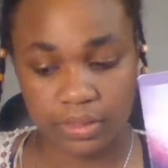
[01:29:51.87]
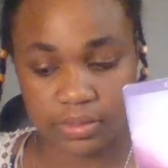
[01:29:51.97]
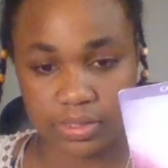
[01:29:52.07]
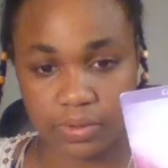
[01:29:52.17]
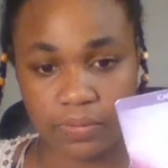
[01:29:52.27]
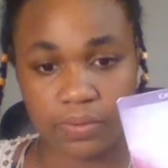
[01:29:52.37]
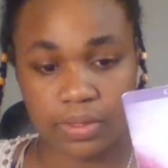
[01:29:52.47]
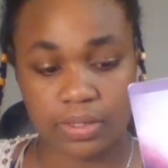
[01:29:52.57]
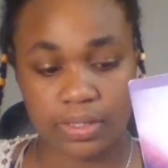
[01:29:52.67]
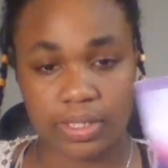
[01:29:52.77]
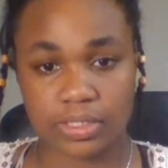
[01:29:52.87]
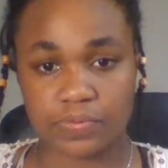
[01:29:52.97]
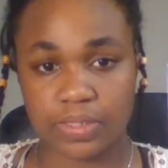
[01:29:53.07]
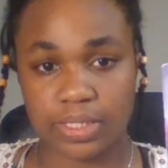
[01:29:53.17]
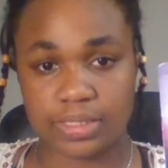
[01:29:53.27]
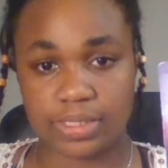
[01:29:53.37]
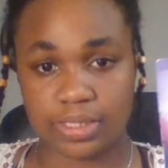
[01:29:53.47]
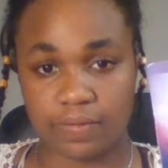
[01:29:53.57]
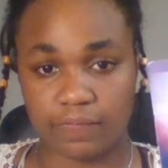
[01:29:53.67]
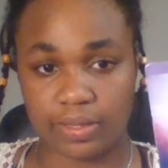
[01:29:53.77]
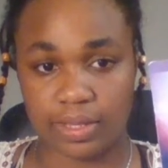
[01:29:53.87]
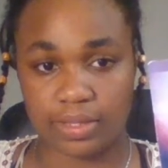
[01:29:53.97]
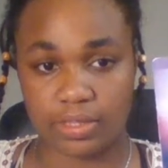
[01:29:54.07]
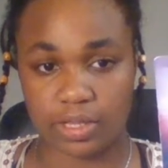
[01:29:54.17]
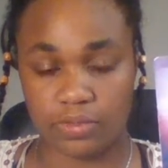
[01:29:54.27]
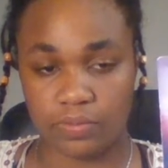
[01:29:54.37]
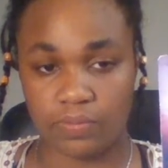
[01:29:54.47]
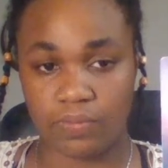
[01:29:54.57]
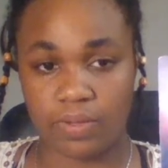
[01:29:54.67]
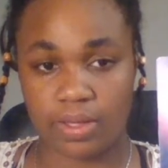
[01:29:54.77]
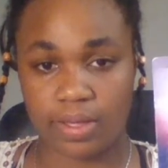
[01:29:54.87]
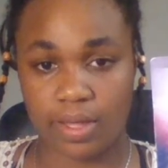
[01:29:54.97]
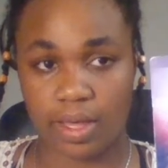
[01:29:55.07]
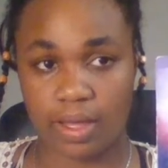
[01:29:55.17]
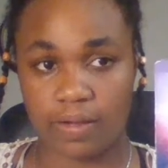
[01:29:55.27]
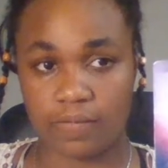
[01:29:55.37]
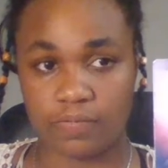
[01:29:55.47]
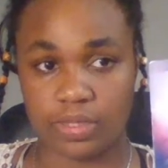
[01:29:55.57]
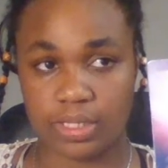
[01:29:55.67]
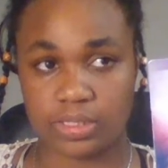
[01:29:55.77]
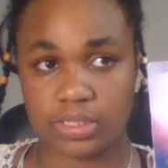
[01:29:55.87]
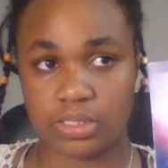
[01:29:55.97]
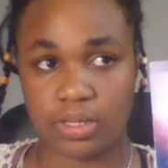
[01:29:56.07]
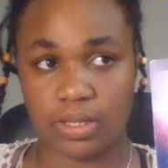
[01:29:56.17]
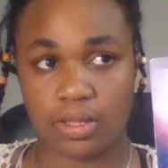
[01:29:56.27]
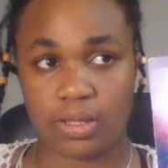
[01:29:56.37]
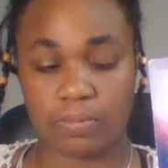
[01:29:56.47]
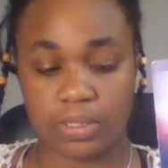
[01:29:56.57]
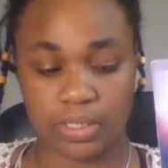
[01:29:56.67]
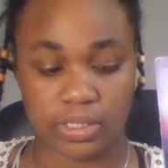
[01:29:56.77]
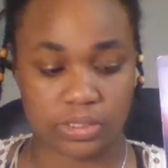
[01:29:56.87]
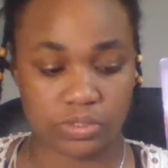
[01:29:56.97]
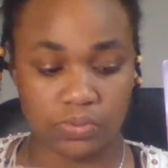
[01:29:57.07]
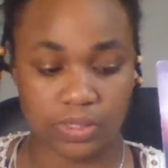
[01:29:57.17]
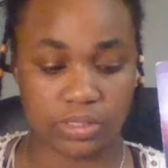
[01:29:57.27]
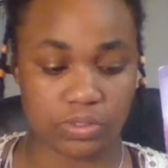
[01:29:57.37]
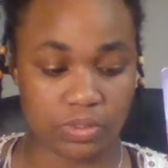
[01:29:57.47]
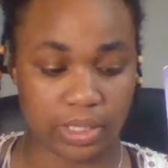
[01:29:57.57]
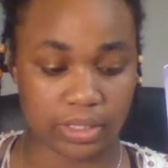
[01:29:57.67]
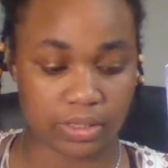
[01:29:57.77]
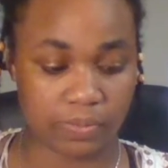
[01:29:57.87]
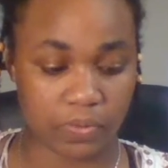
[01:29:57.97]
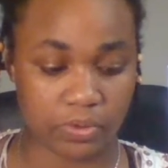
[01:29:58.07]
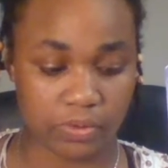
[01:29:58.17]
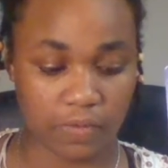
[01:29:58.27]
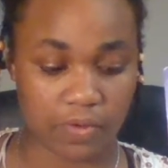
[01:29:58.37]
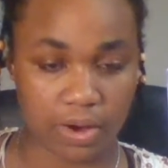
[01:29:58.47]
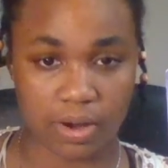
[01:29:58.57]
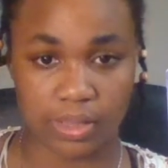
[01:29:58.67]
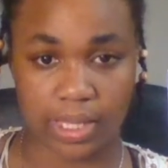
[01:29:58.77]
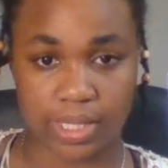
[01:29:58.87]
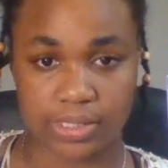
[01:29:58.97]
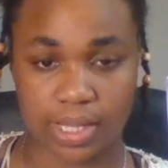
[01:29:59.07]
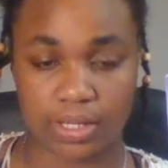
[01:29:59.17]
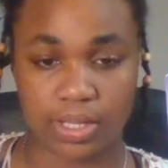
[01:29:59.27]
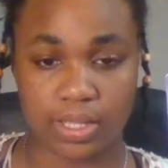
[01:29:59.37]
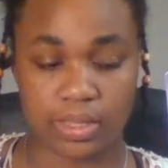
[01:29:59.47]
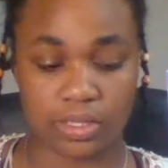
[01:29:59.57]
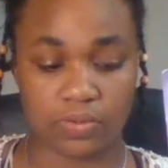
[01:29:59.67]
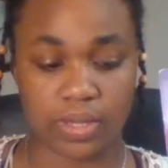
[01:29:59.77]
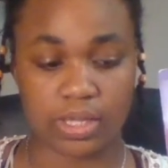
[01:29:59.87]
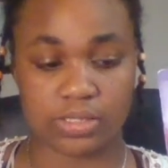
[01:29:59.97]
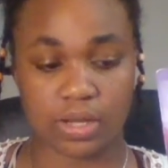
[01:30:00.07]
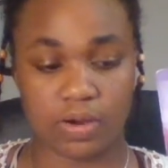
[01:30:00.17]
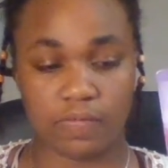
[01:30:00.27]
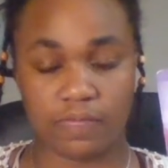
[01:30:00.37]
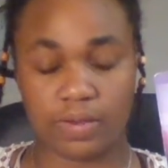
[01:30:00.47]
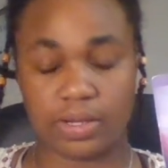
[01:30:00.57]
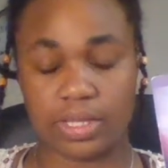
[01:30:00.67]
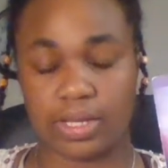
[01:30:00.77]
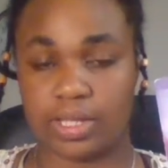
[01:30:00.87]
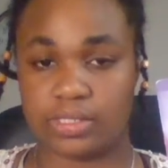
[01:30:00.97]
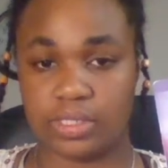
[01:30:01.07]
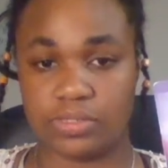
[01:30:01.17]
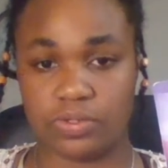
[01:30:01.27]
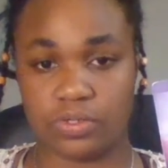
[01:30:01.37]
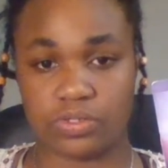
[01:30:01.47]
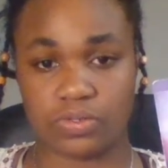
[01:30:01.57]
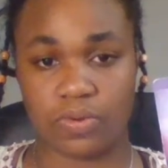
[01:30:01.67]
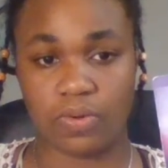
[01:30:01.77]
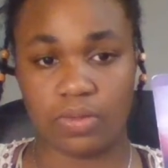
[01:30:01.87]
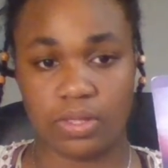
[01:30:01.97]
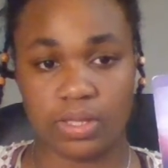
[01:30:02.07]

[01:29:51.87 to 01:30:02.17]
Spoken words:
So it's really significant that you have this ability to tune into like the portal of your heart. Like I said, like you guys are very connected to your soul,